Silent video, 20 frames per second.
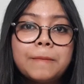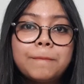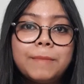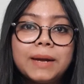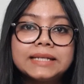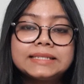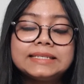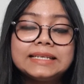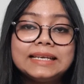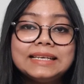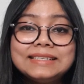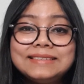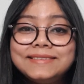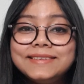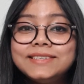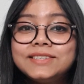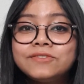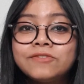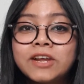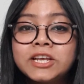But is
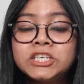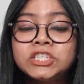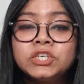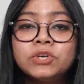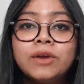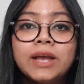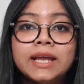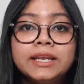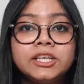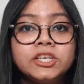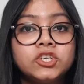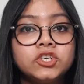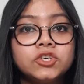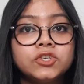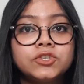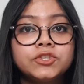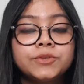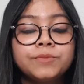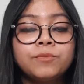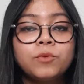this ratio any
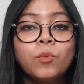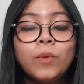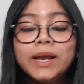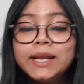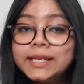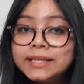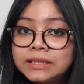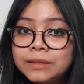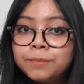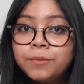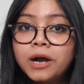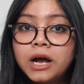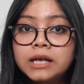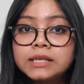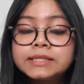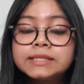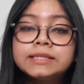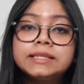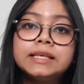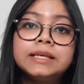good? Well, in the
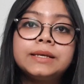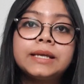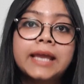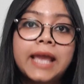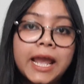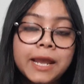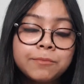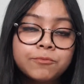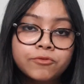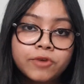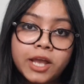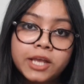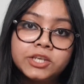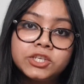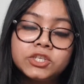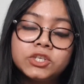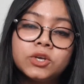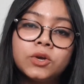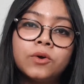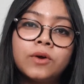past, the CAPE
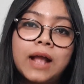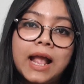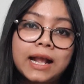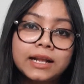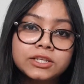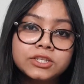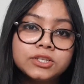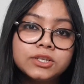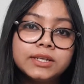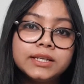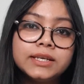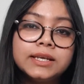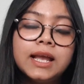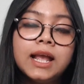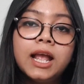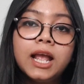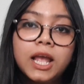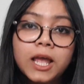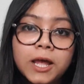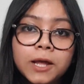ratio actually
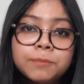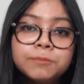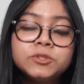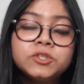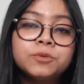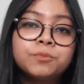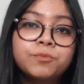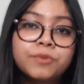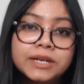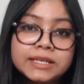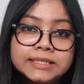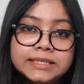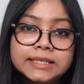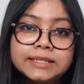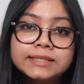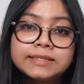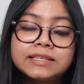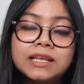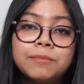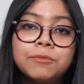helped to
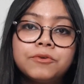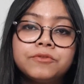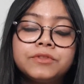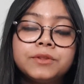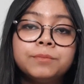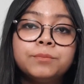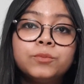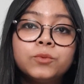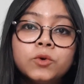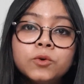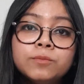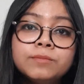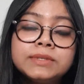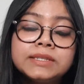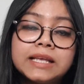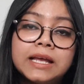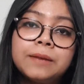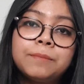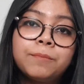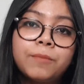predict some of the booms
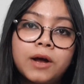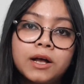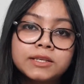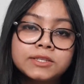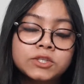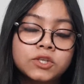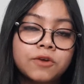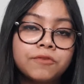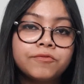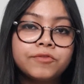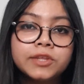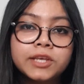and busts of the